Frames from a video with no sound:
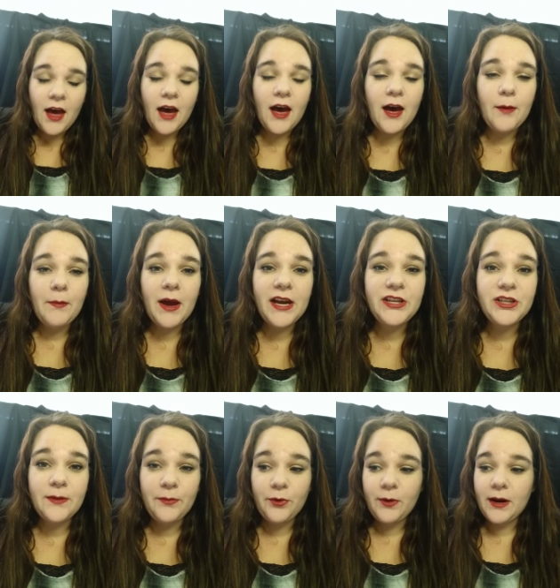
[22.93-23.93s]
Um, I
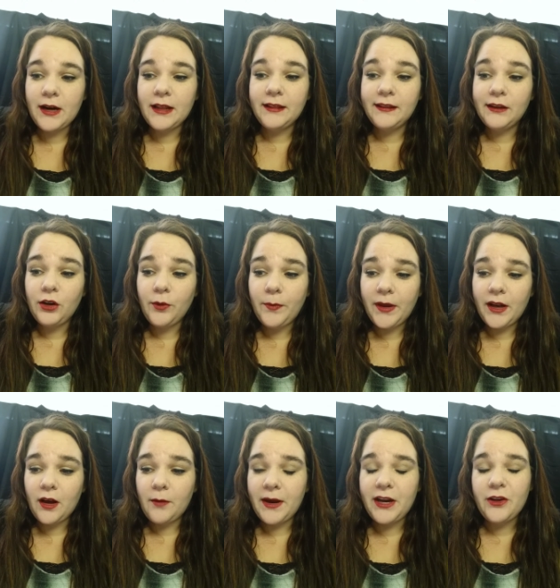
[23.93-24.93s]
jump around a little bit
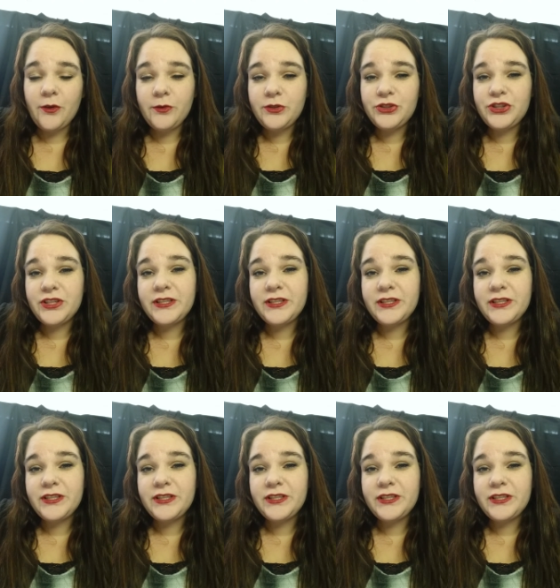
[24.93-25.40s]
on my notes,